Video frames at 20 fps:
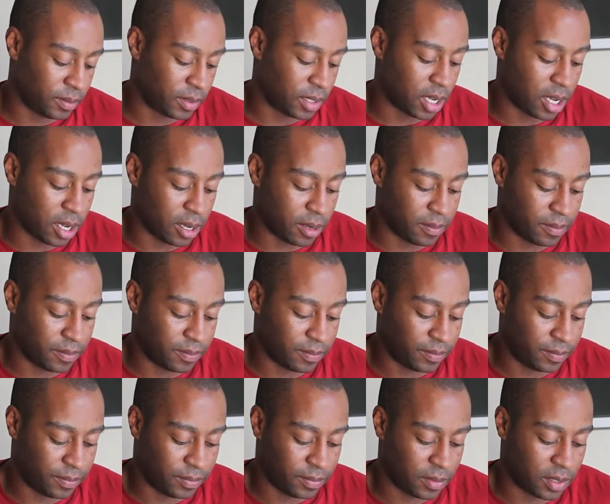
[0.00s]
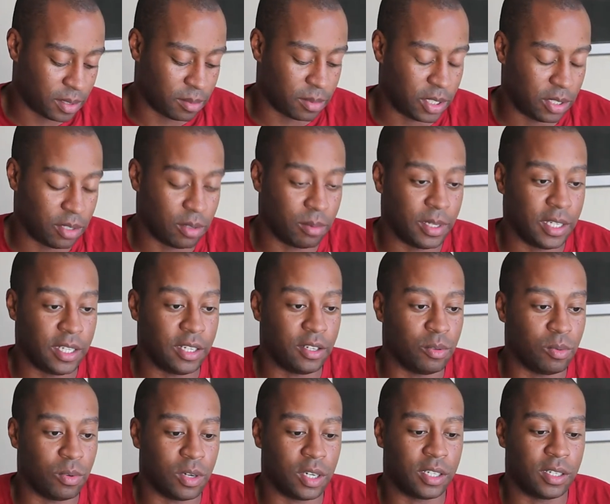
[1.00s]
I'm assuming you
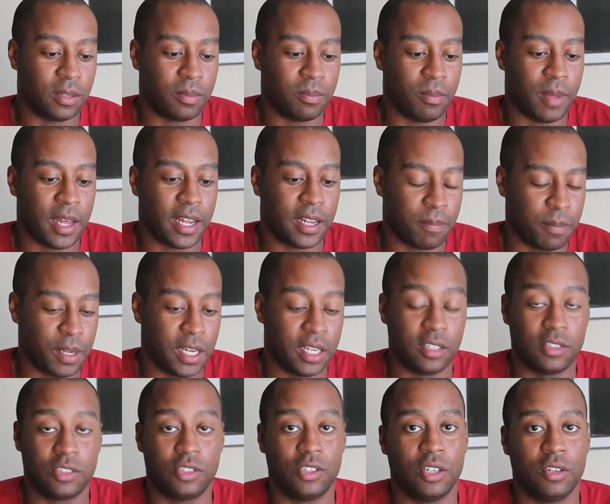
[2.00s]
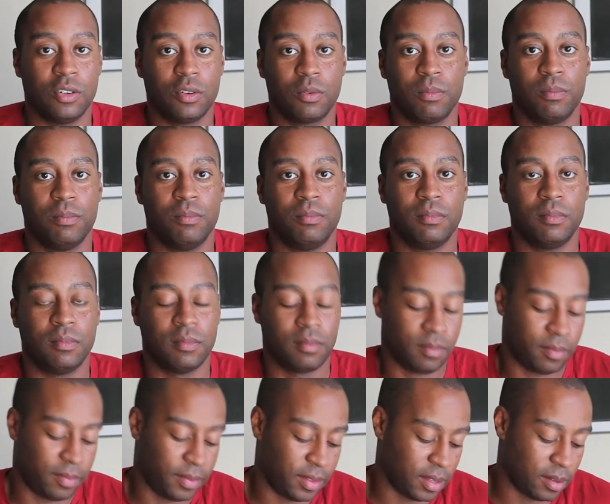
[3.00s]
want to make a penis joke.
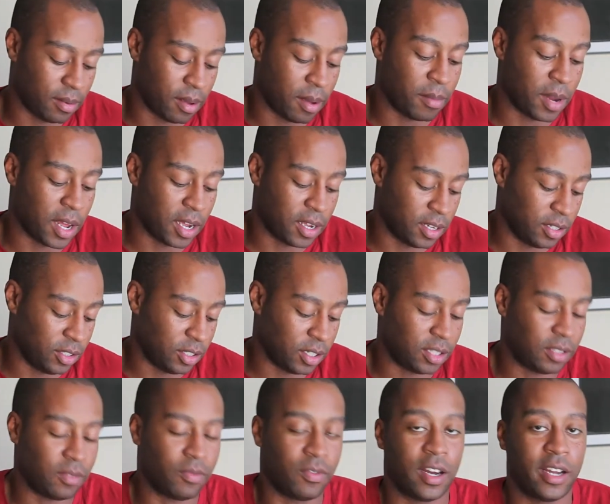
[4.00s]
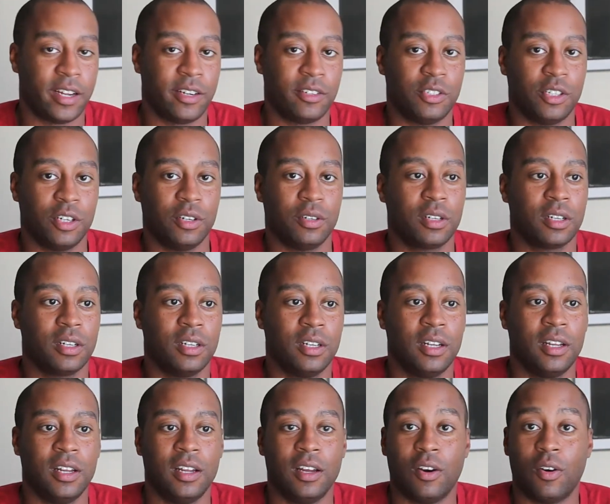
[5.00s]
I'm not going to justify your joke
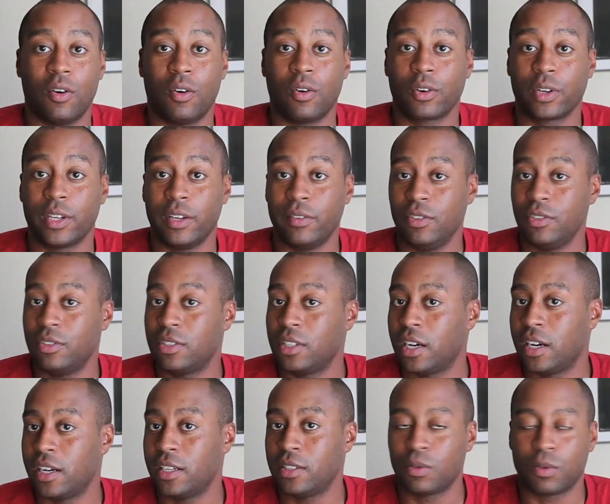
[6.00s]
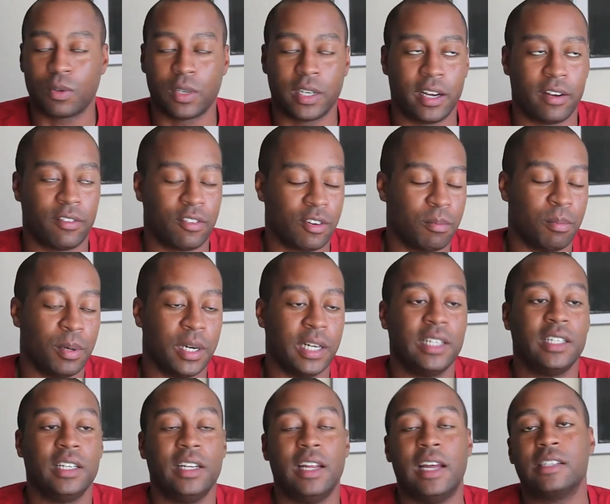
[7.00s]
or give you size or whatever, but
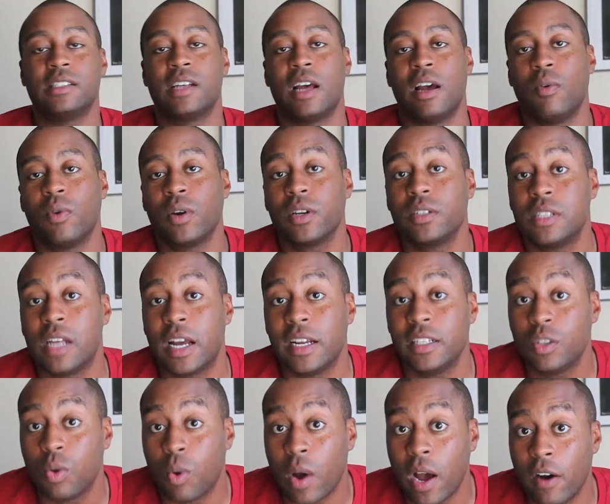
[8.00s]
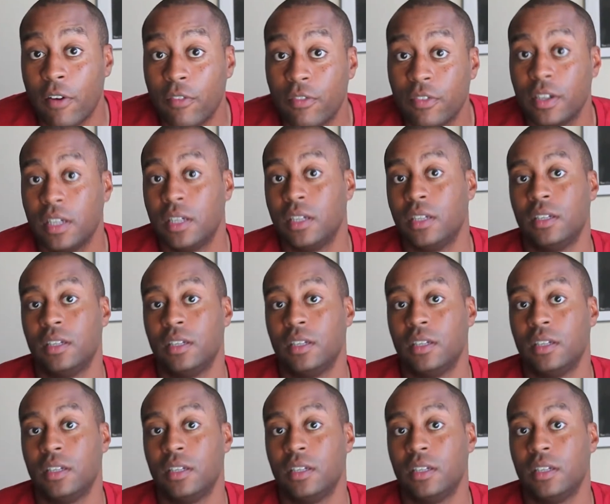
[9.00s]
yes, I wear a size 12.